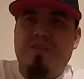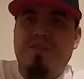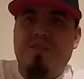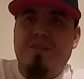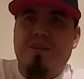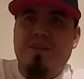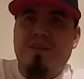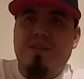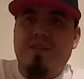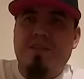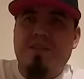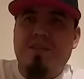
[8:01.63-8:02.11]

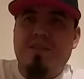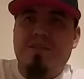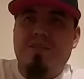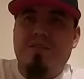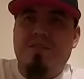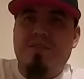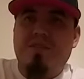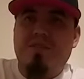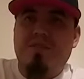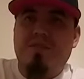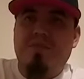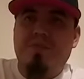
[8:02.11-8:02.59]
right there on the
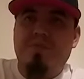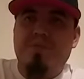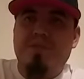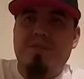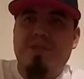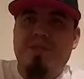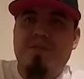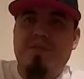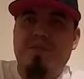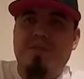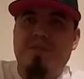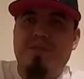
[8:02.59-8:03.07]
grip
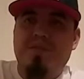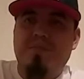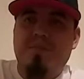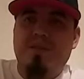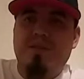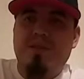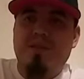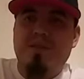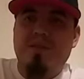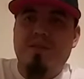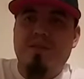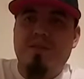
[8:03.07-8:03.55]
safety,
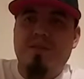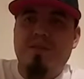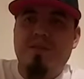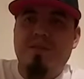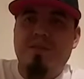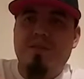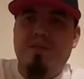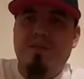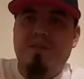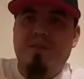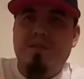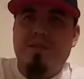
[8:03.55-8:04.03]
but
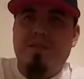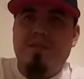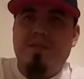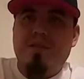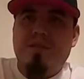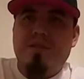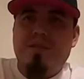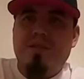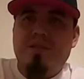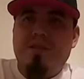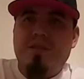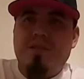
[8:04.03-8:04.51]
I
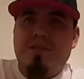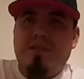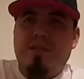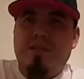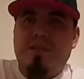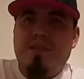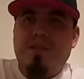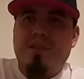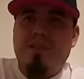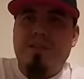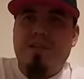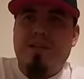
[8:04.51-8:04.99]

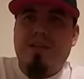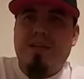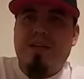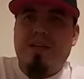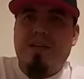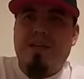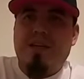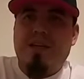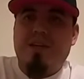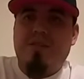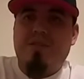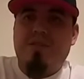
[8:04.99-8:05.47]
guess you can't
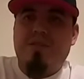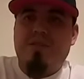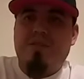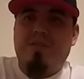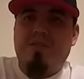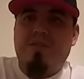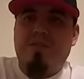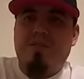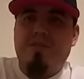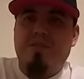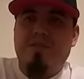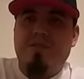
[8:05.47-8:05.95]
have it all.